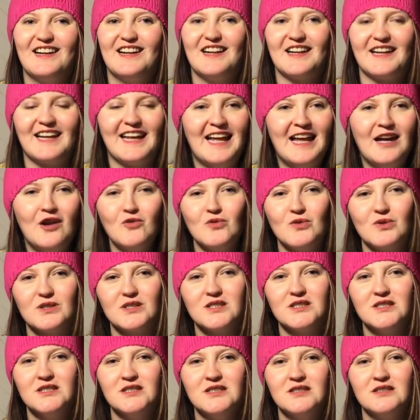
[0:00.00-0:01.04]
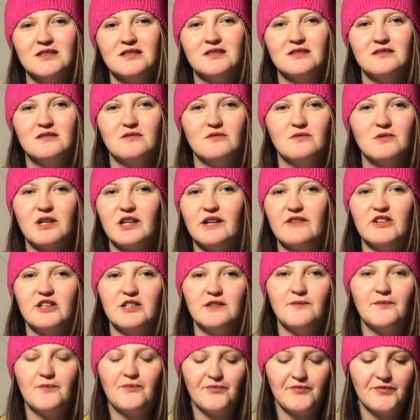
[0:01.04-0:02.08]
account, whatever.
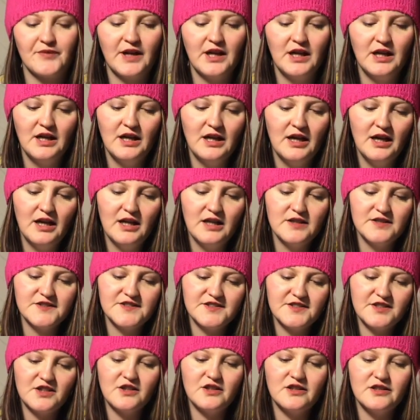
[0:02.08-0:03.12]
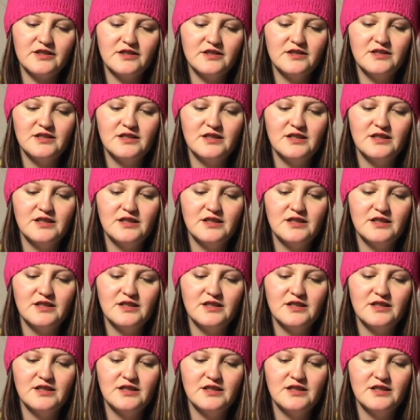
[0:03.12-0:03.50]
So,